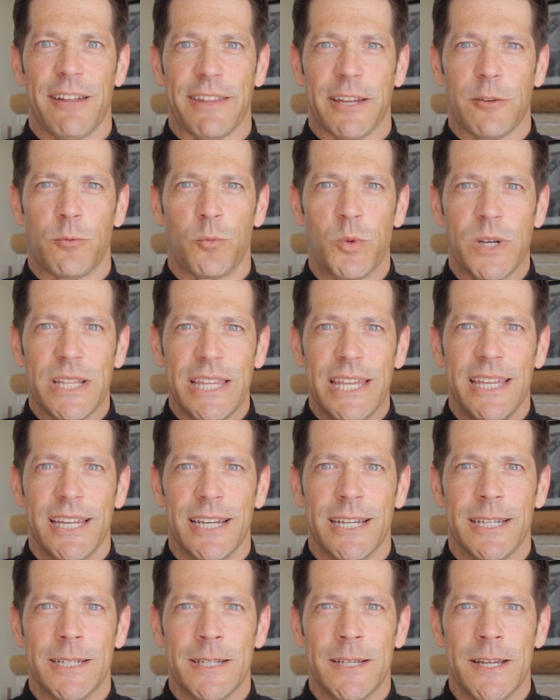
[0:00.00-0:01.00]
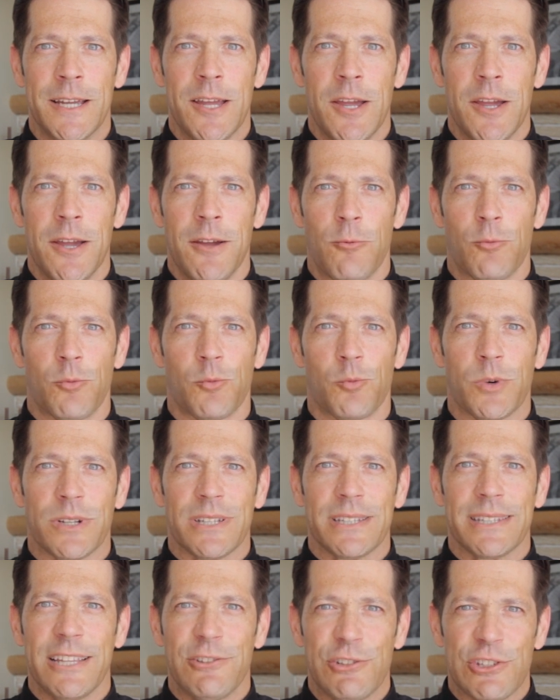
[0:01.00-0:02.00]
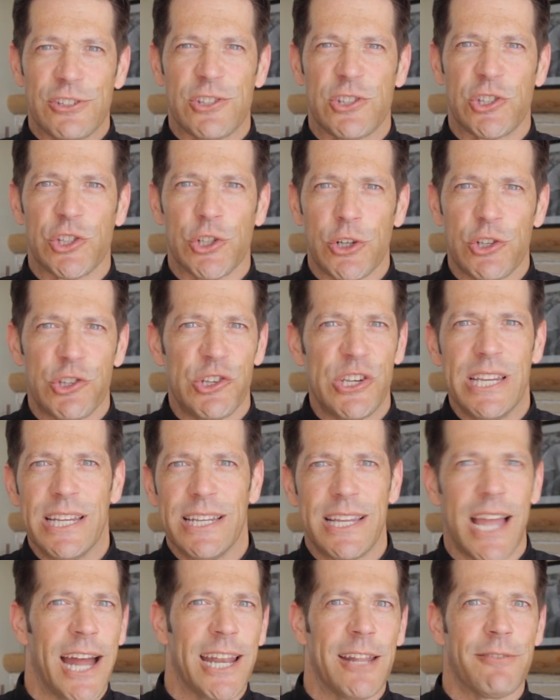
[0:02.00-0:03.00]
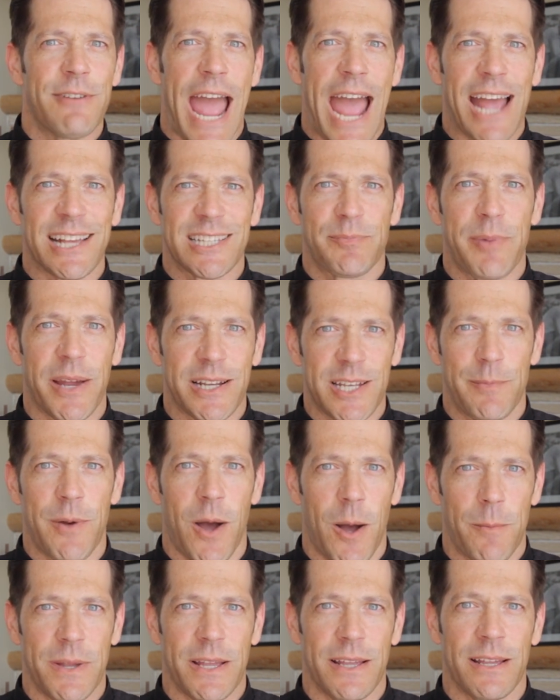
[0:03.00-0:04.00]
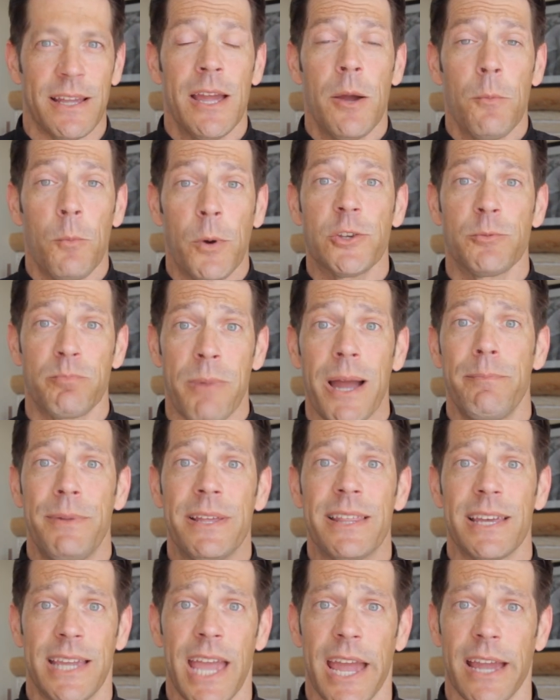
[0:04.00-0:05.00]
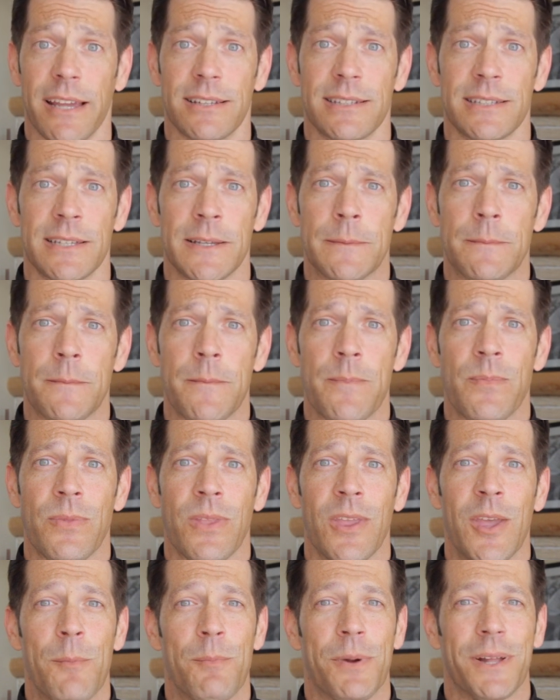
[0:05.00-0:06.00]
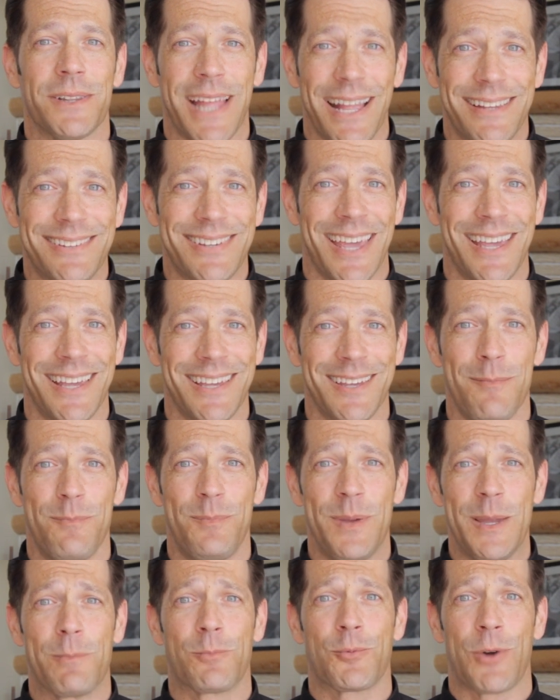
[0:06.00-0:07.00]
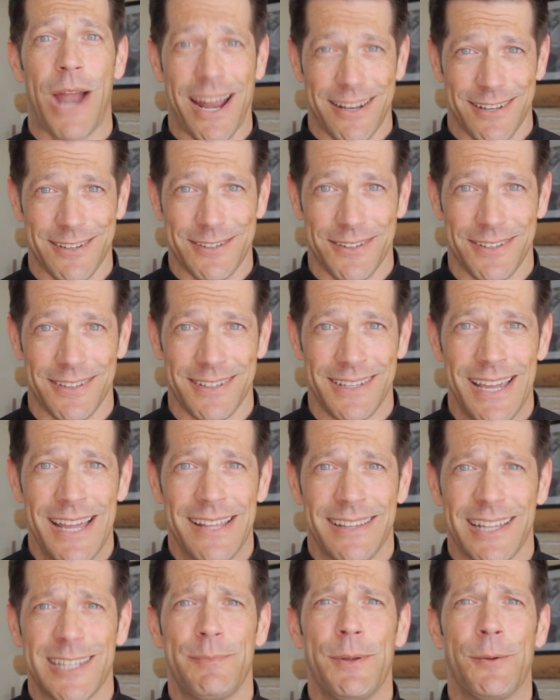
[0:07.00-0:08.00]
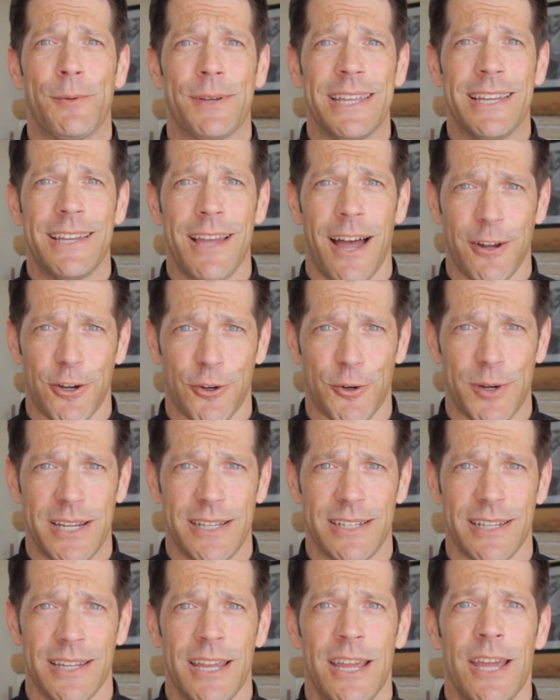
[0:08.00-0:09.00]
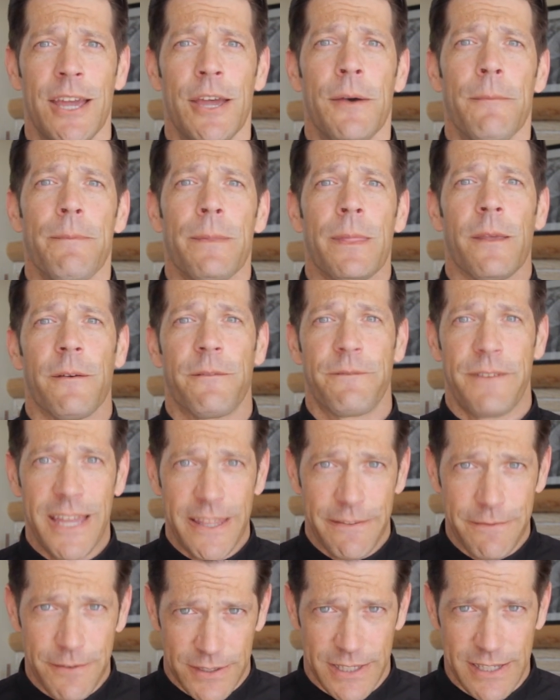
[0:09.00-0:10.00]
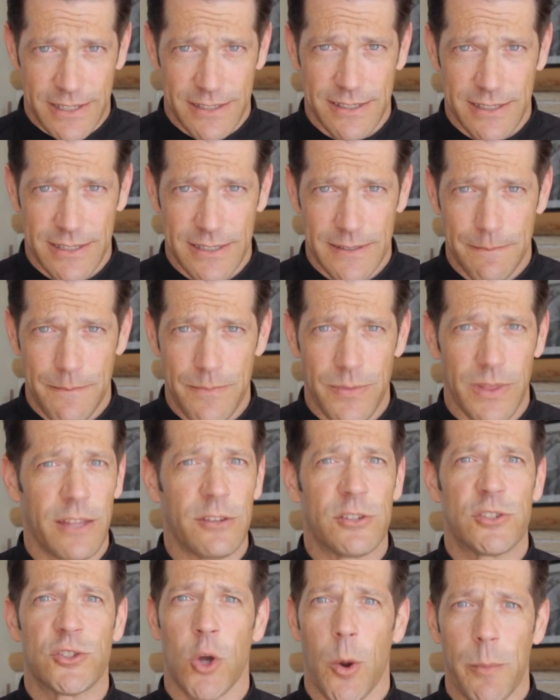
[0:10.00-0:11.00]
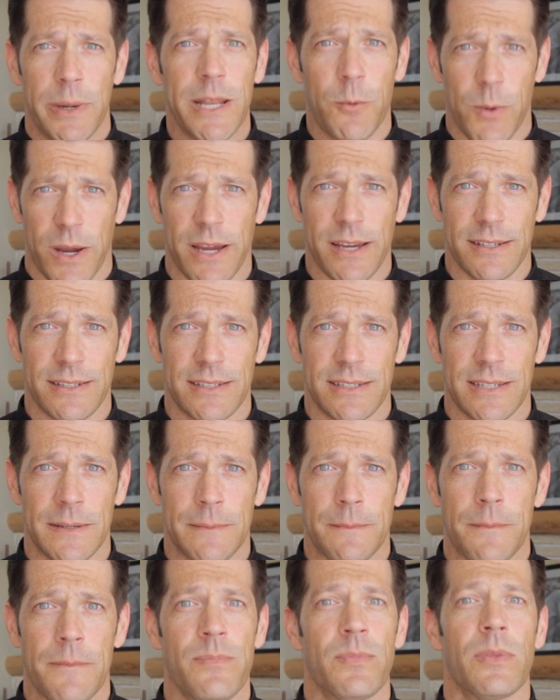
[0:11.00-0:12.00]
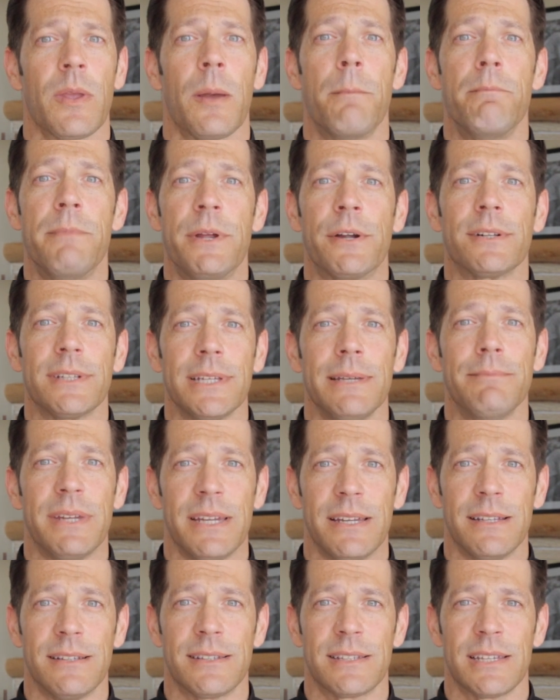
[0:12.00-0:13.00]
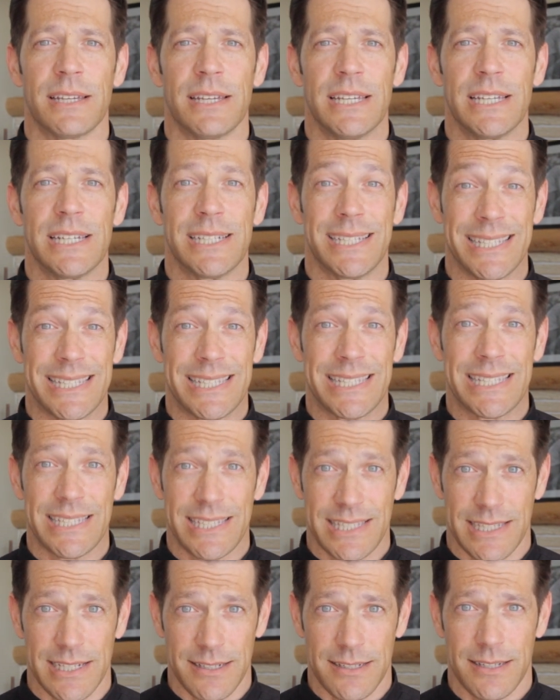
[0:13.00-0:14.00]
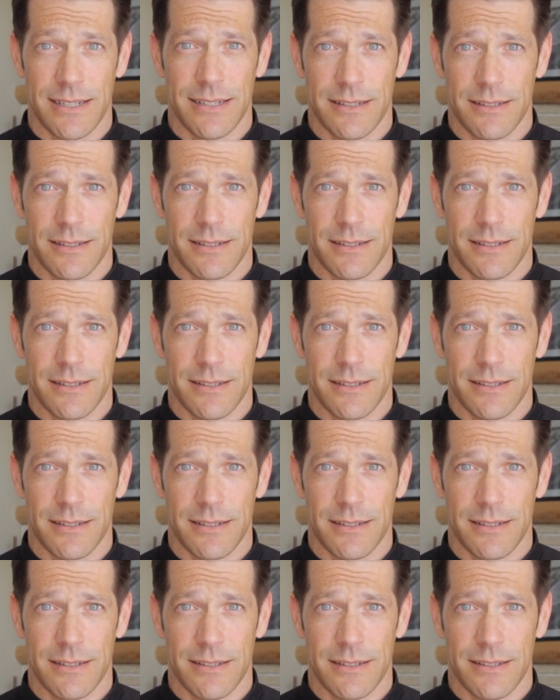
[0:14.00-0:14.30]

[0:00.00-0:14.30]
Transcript: of really religious, churchy kind of aspect about me, which might be the case. But let's be practical. Let's be really concrete. Faithfulness, in so many ways, merely means consistent,